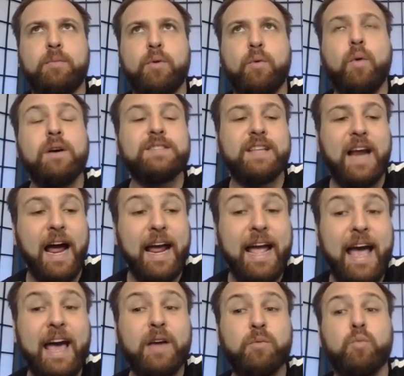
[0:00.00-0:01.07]
the ones that I
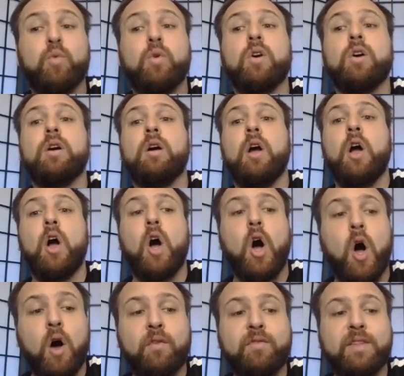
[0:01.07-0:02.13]
had were
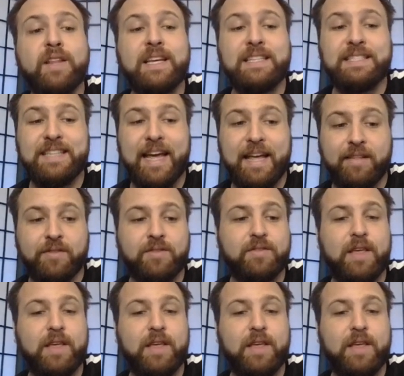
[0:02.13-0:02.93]
awfully dense.